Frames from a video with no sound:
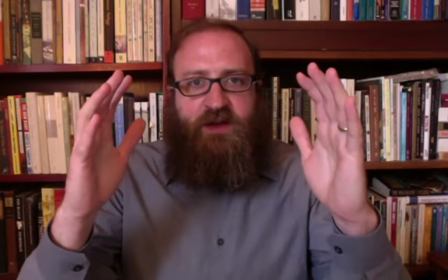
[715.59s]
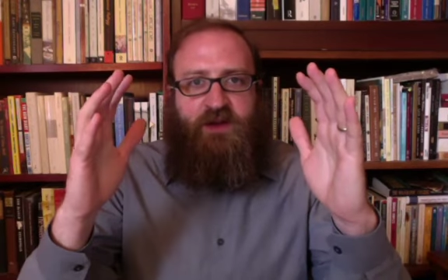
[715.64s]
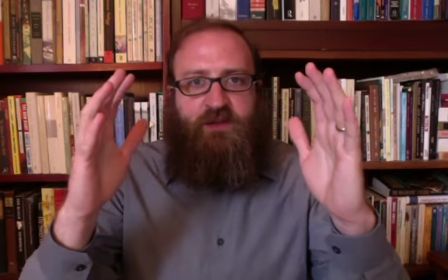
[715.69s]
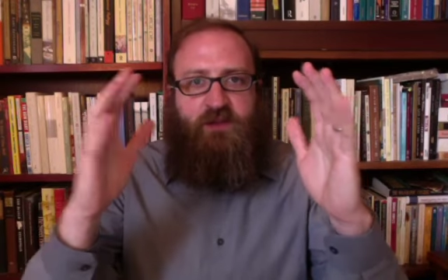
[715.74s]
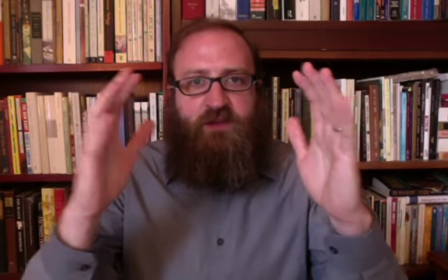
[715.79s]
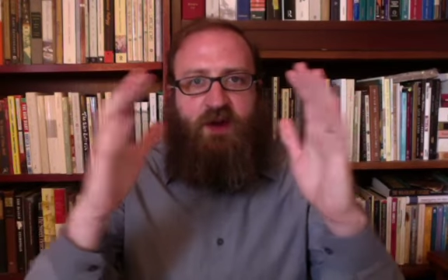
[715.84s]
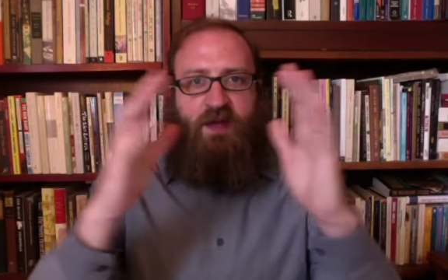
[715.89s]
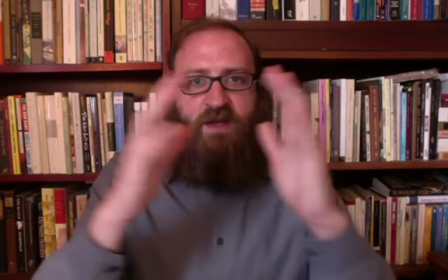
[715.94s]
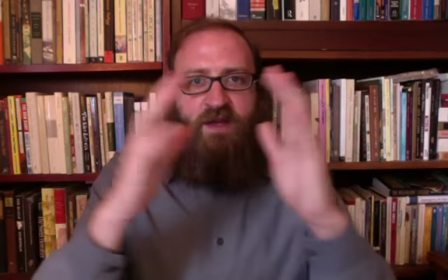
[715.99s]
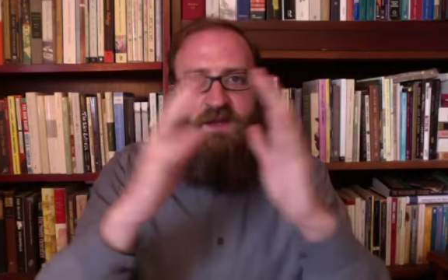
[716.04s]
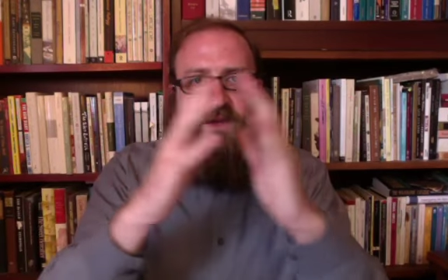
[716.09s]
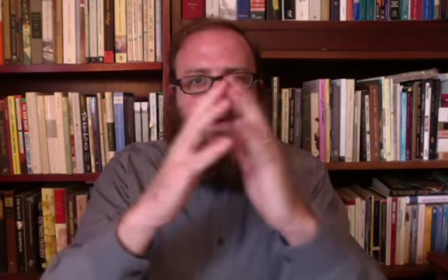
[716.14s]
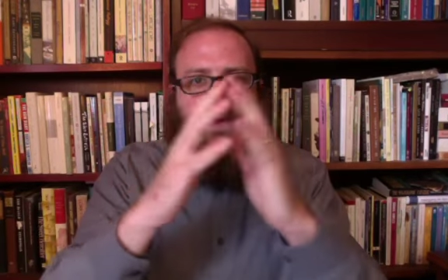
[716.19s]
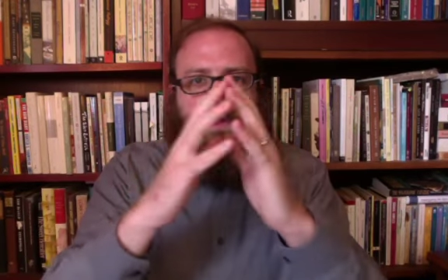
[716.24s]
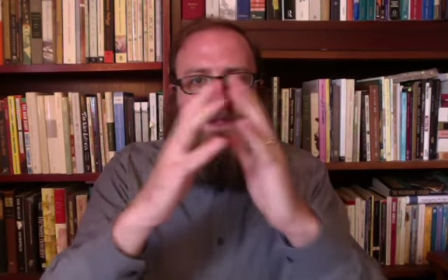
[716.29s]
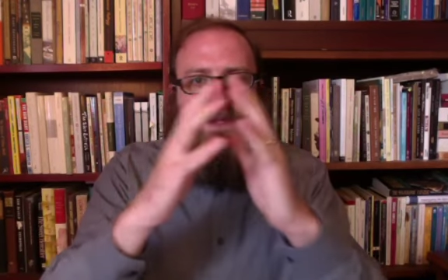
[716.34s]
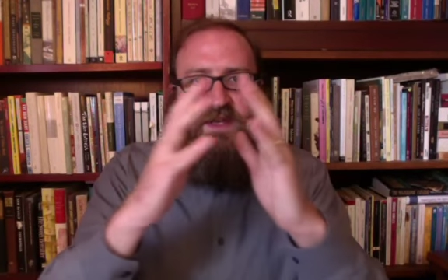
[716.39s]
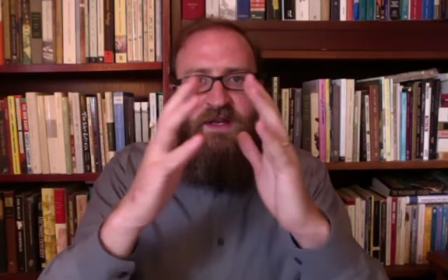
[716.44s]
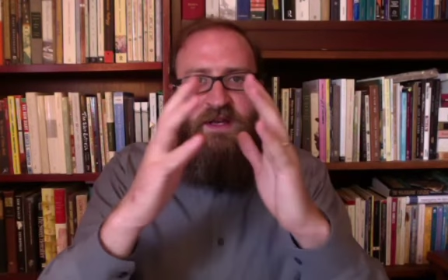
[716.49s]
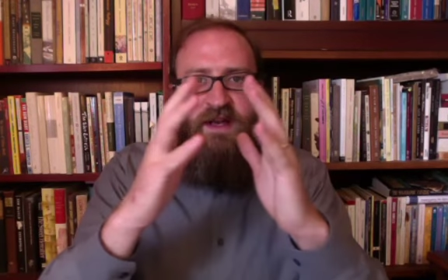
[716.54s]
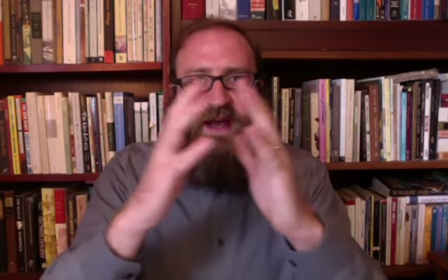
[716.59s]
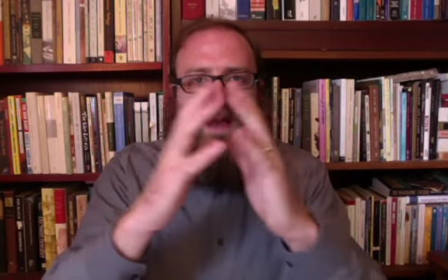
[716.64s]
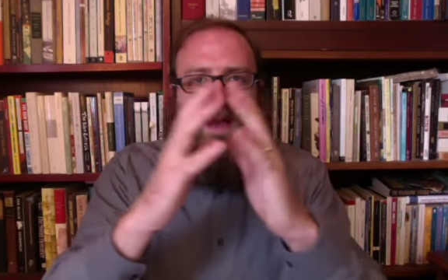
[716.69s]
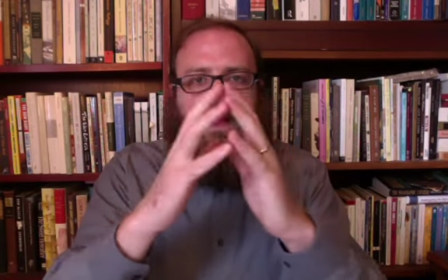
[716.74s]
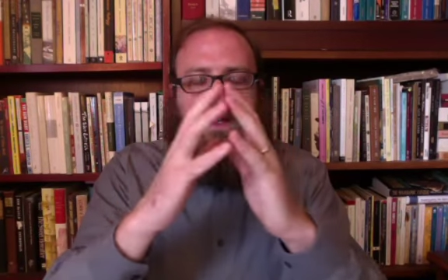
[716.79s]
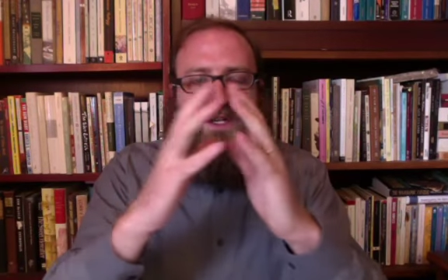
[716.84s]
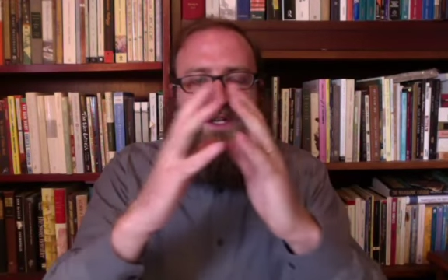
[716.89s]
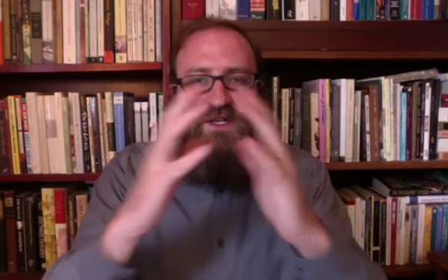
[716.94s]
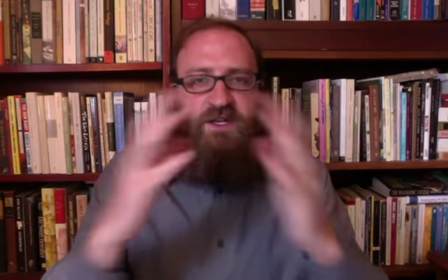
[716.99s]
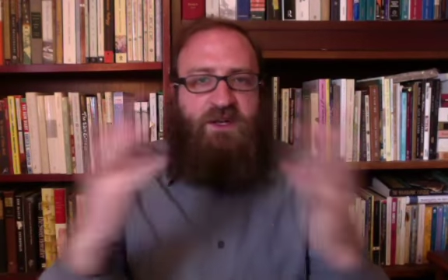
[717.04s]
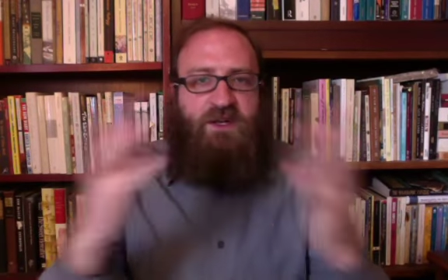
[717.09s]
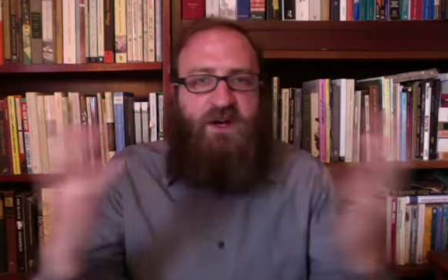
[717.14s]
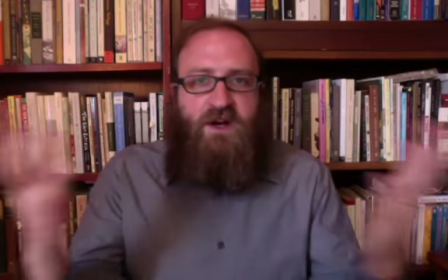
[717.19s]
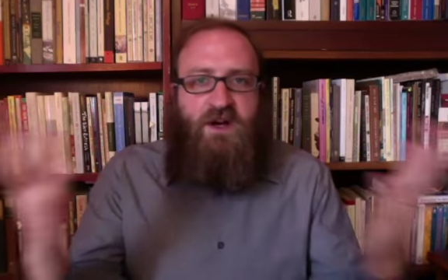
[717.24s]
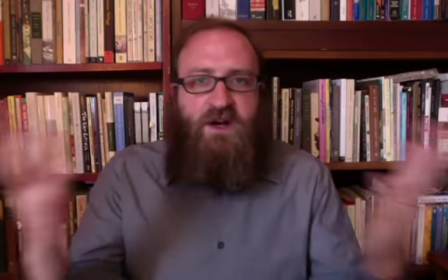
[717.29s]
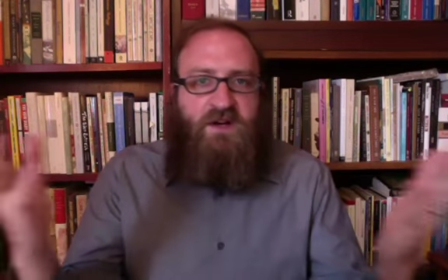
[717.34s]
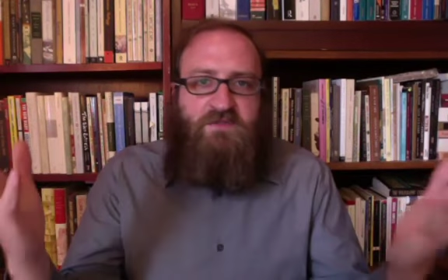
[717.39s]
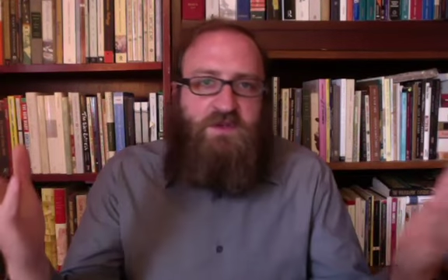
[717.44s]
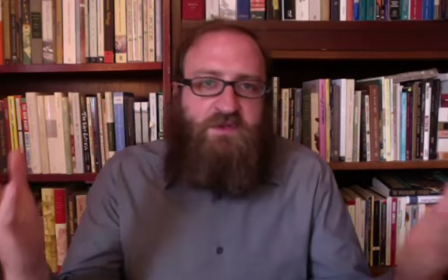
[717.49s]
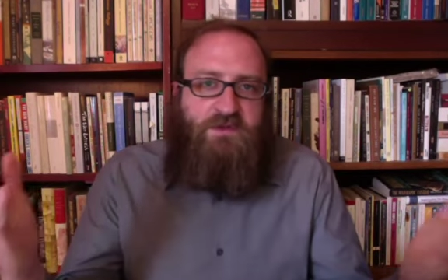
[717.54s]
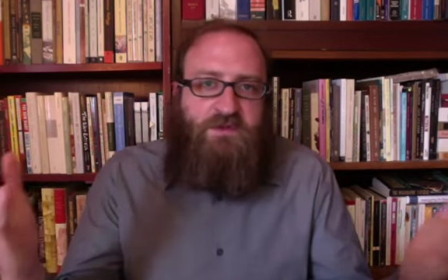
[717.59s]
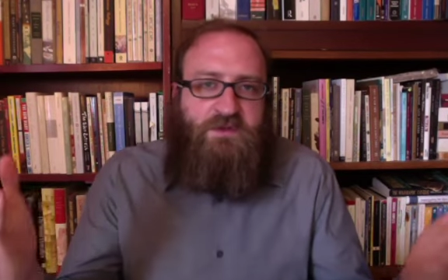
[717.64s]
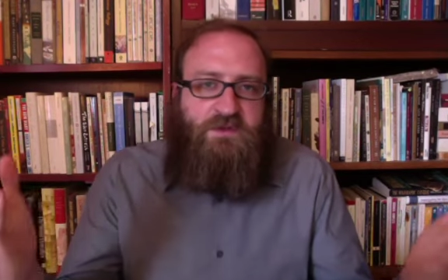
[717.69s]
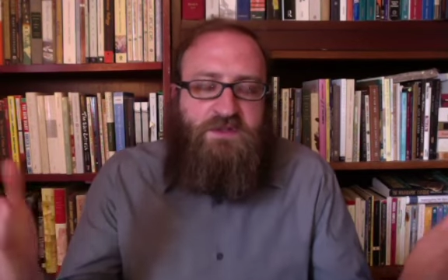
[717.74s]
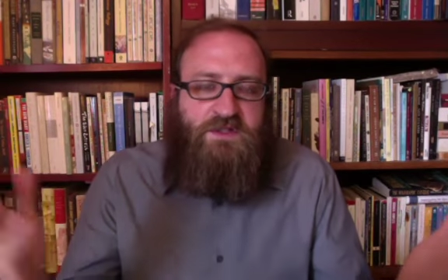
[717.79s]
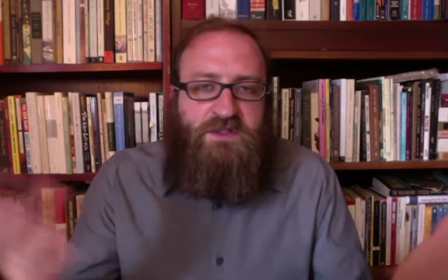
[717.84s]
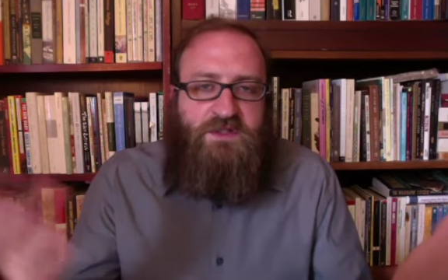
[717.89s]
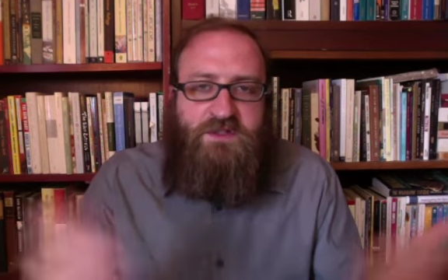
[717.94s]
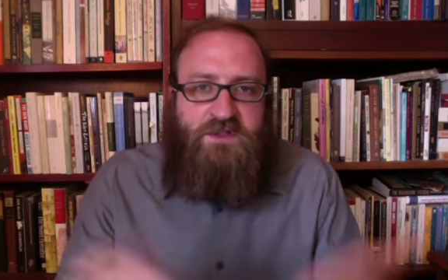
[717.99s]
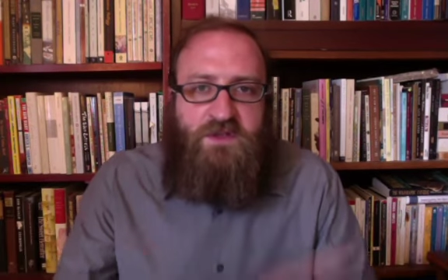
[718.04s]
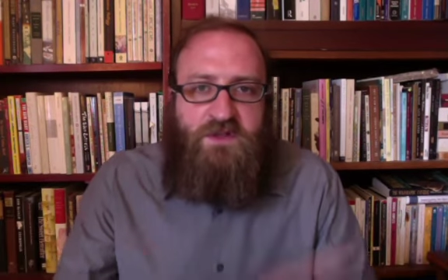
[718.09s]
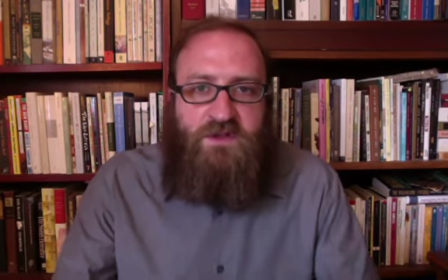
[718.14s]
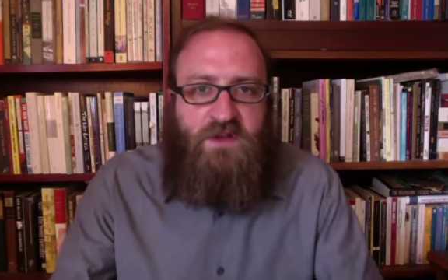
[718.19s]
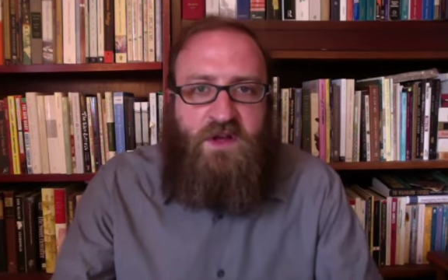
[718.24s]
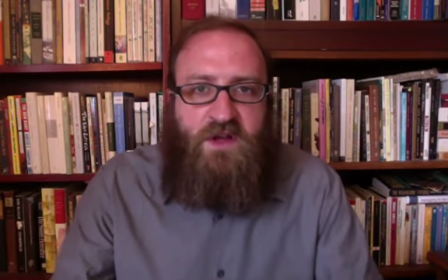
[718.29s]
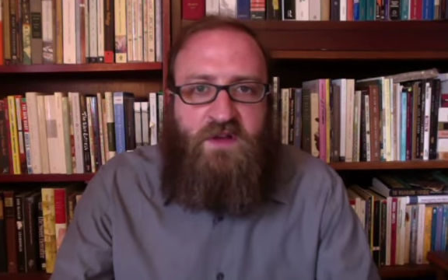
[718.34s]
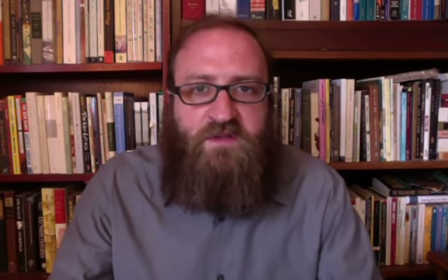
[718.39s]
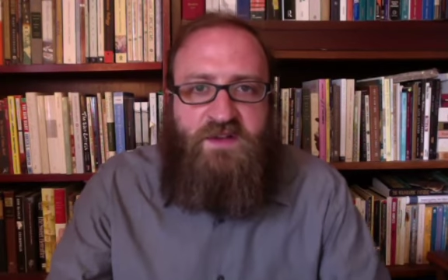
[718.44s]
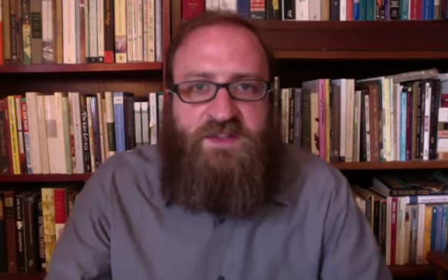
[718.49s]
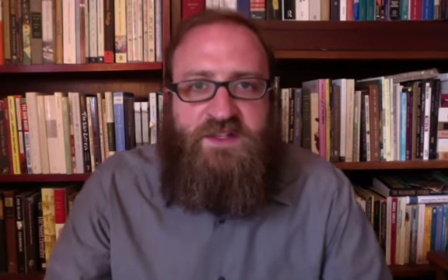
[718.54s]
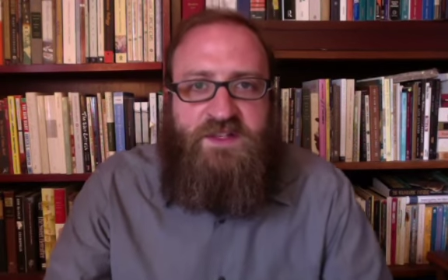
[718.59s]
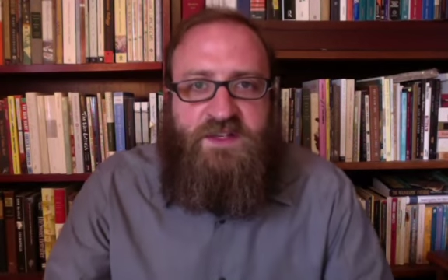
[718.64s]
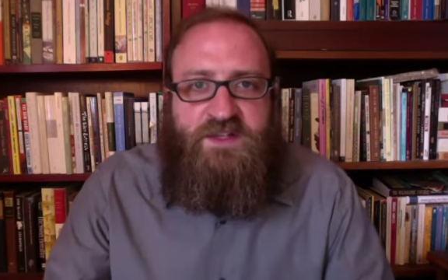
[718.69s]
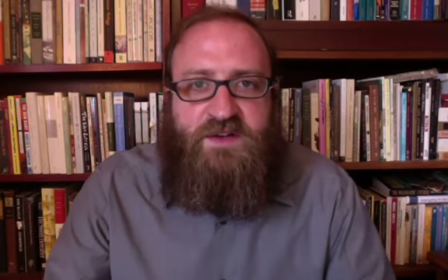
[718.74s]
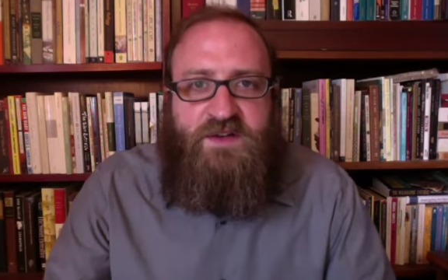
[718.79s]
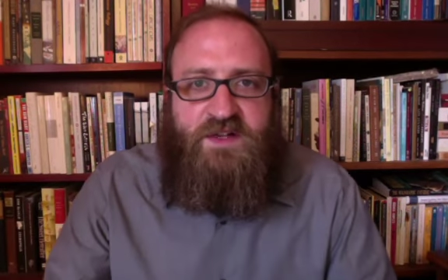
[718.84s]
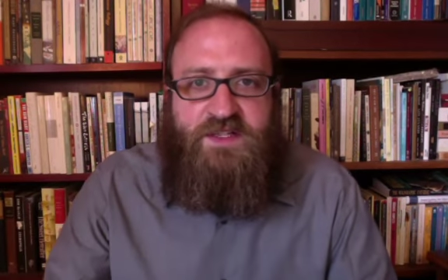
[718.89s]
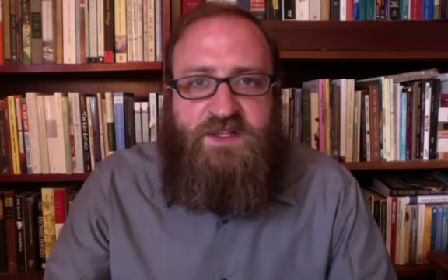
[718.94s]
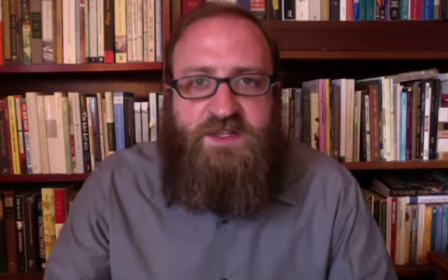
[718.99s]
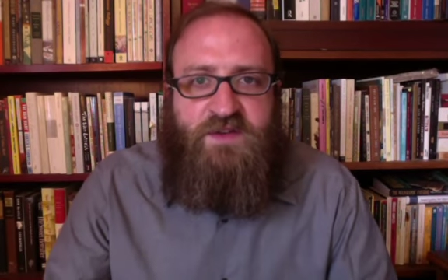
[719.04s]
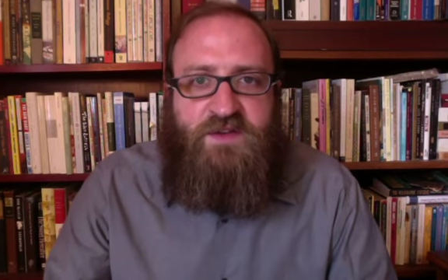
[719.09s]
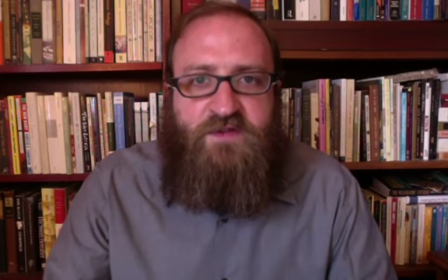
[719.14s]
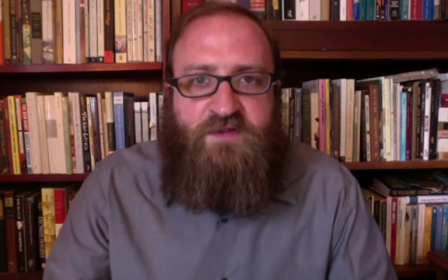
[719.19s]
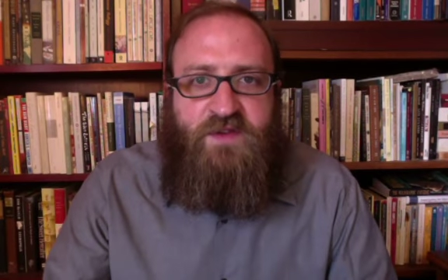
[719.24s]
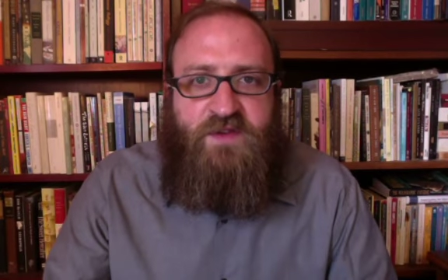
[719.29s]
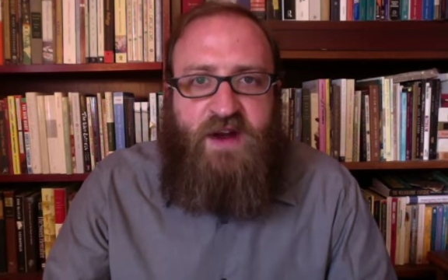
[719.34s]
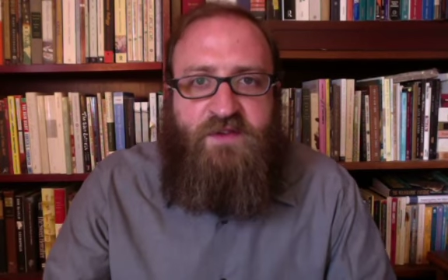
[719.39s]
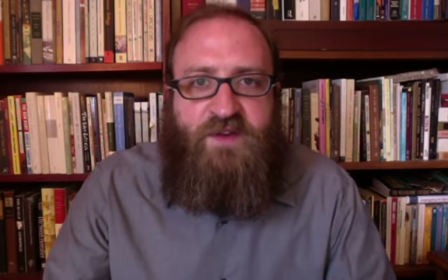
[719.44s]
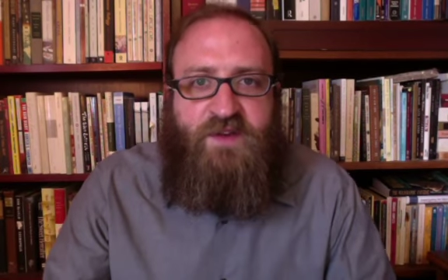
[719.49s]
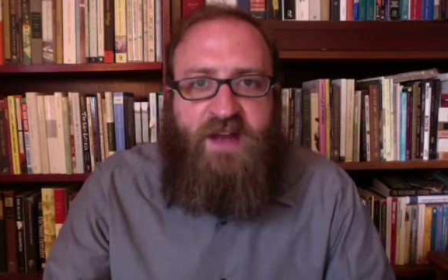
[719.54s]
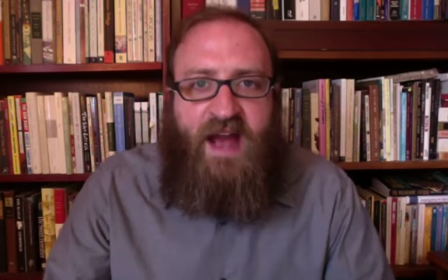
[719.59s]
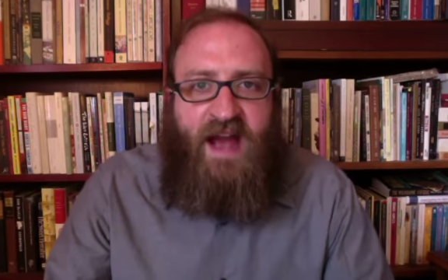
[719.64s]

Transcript: You might use the analogy of Newton's third law of physics, right? So for every